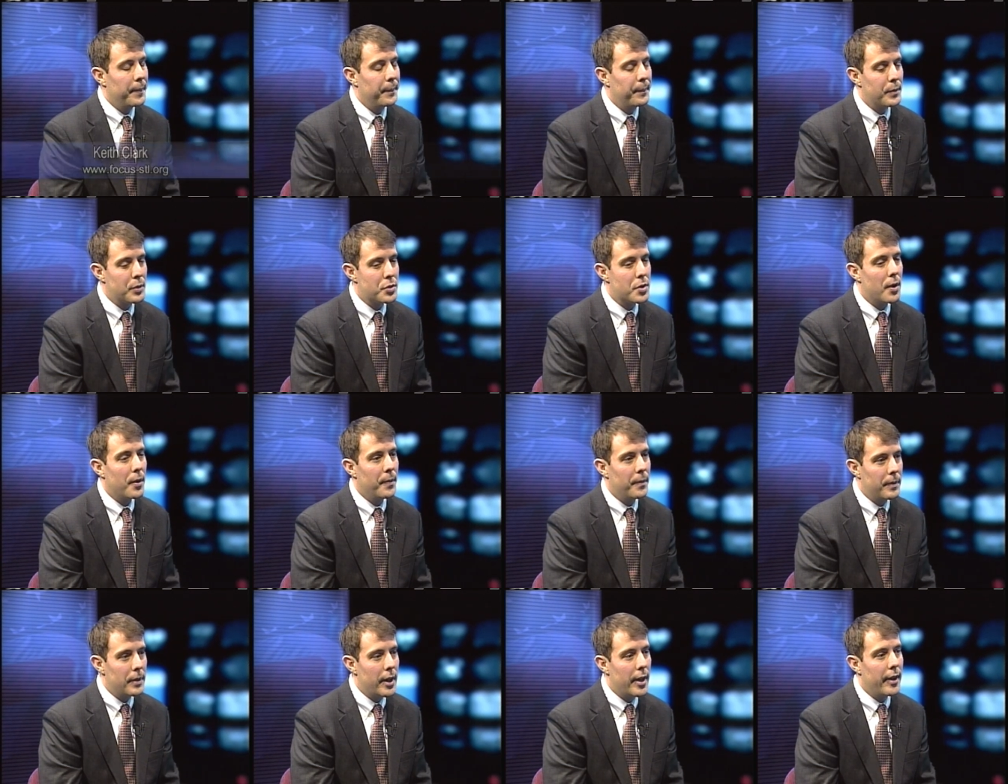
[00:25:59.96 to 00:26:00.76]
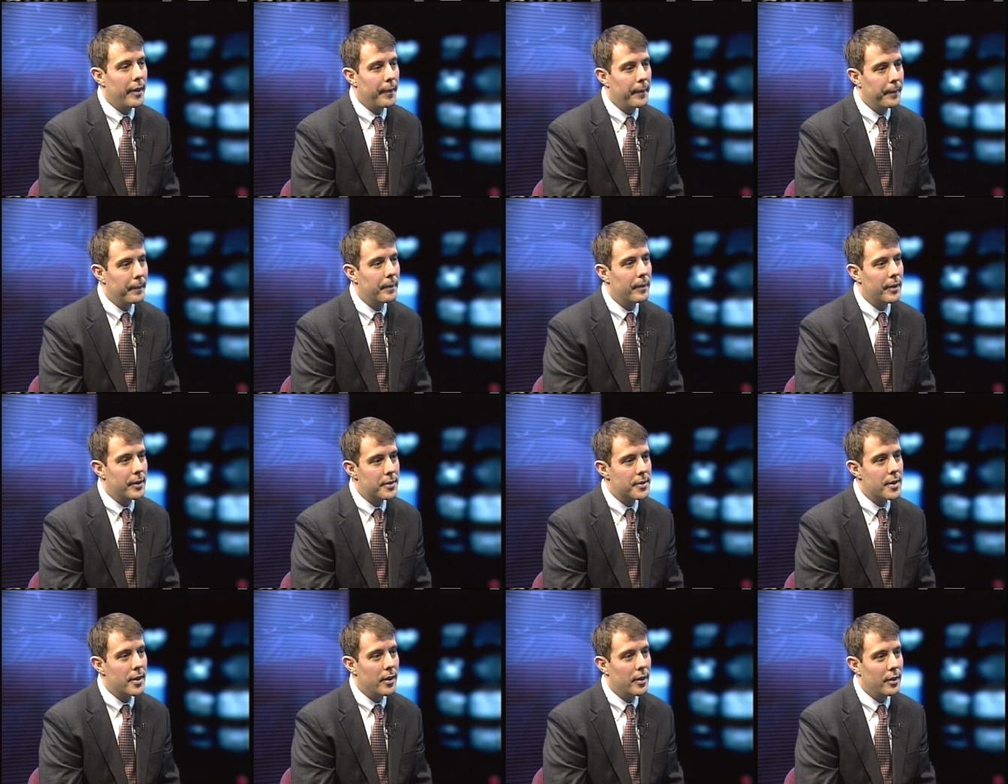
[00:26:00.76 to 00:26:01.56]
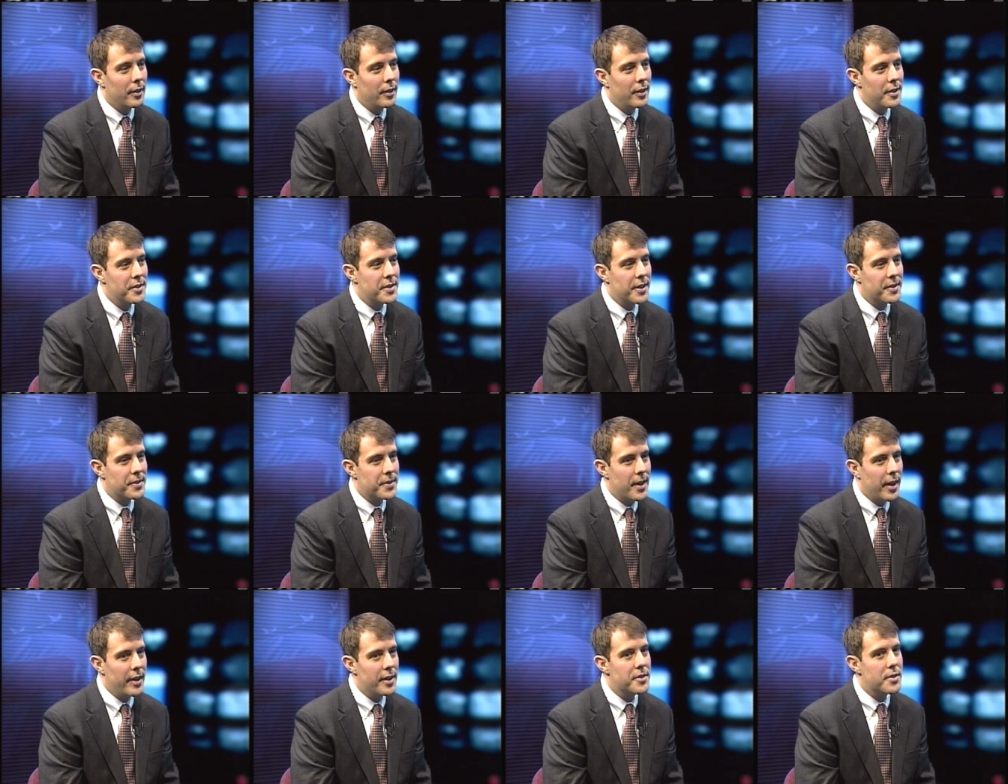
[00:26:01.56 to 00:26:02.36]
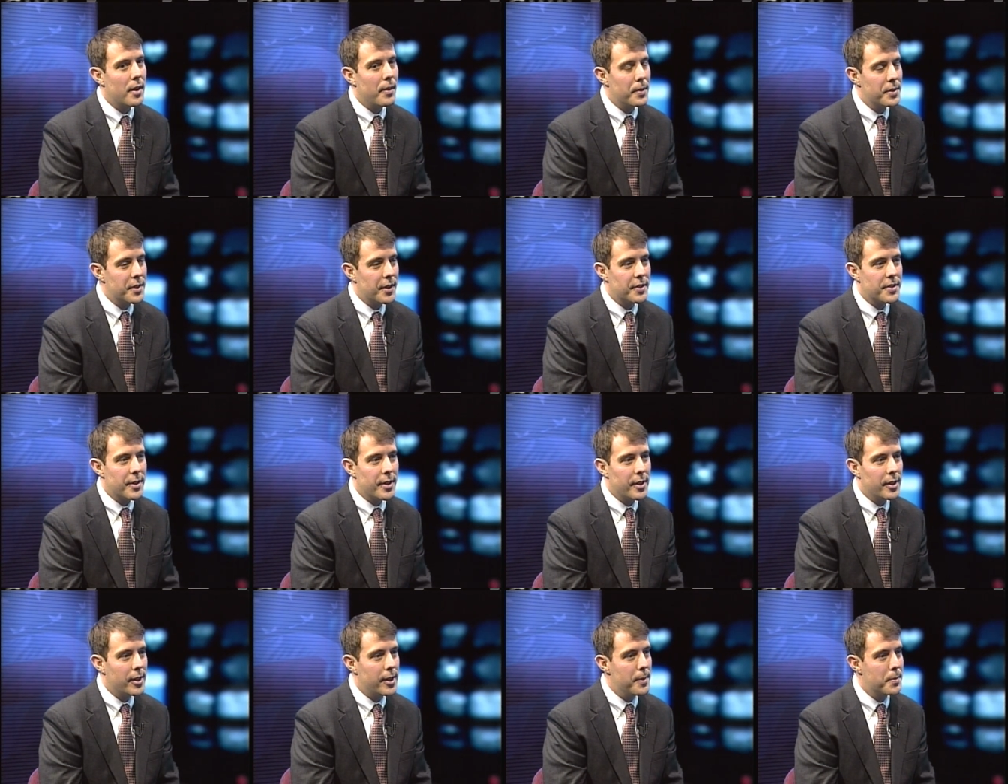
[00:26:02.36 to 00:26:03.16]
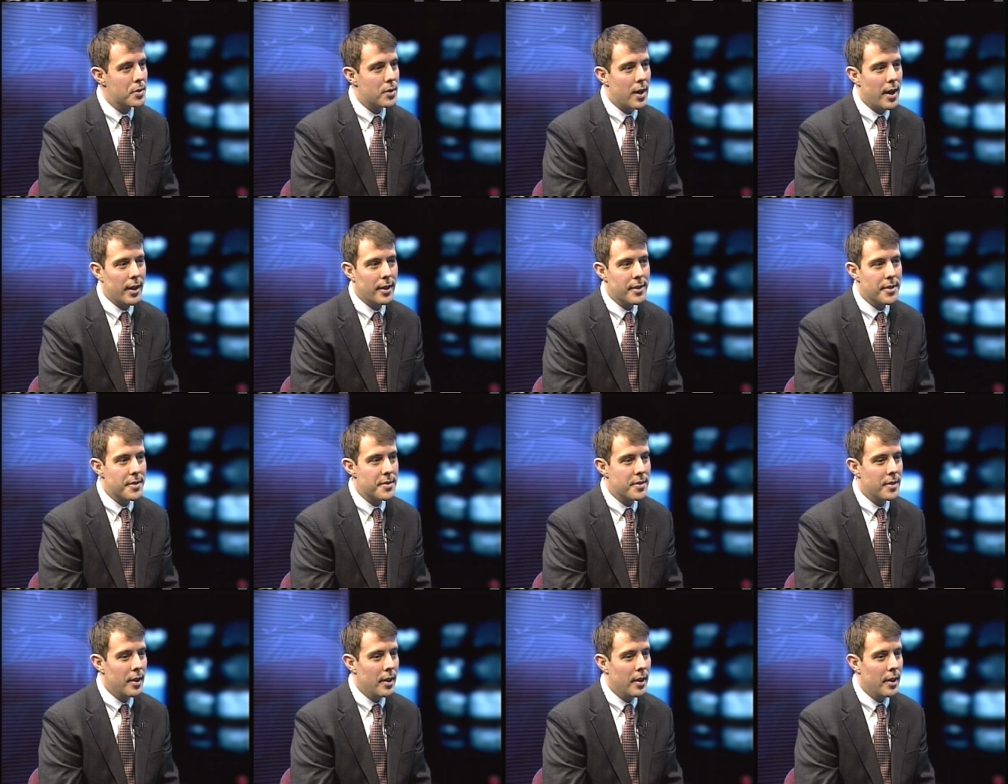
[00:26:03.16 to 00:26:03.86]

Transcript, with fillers: So yeah, it's always exciting to keep track, because